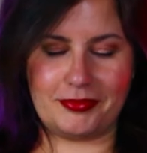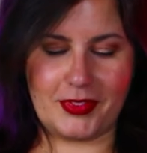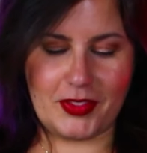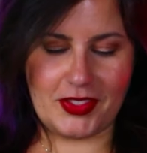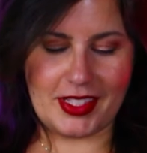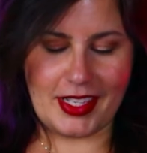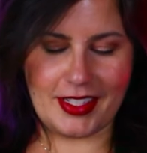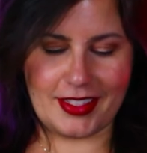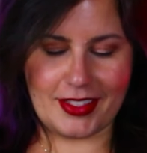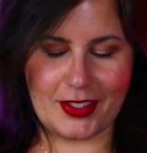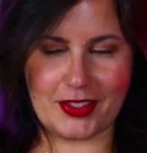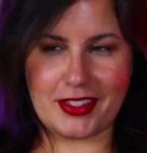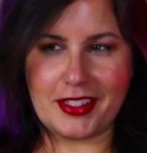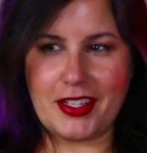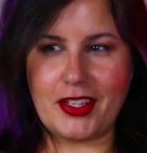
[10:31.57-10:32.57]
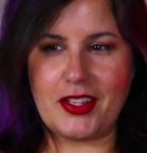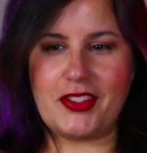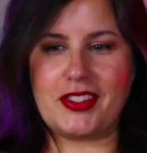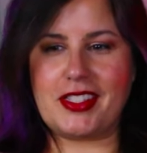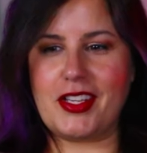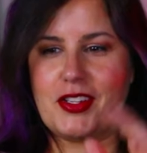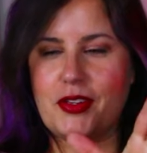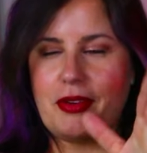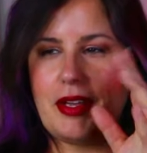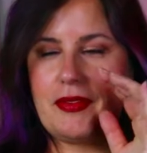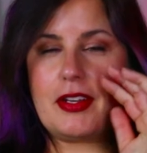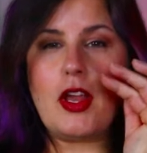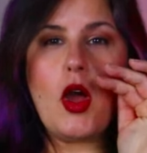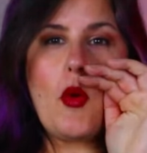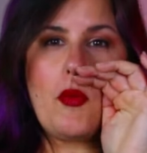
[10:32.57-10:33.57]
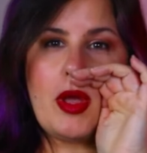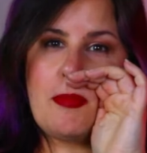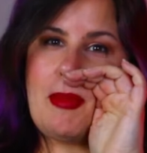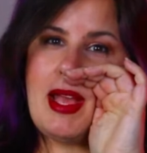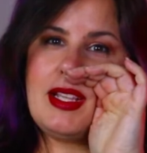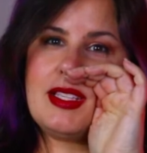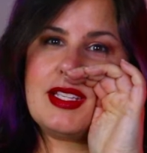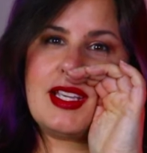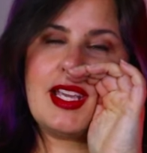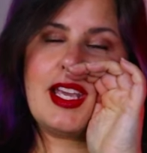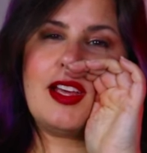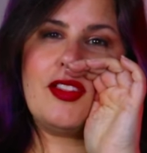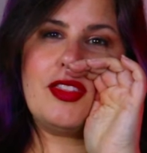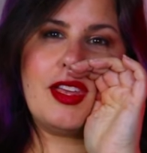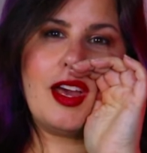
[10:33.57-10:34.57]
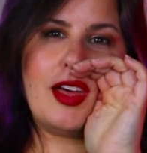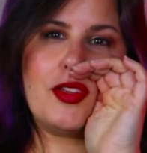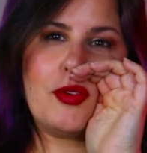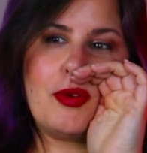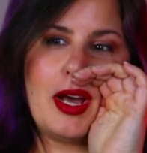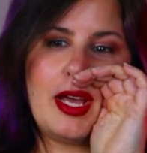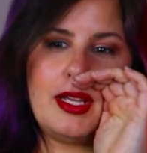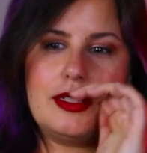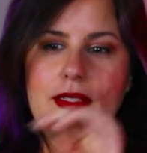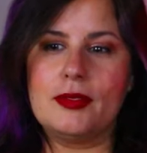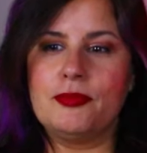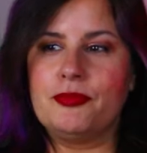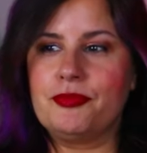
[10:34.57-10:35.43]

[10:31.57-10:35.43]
He sent a raven. We meant to kill the other one.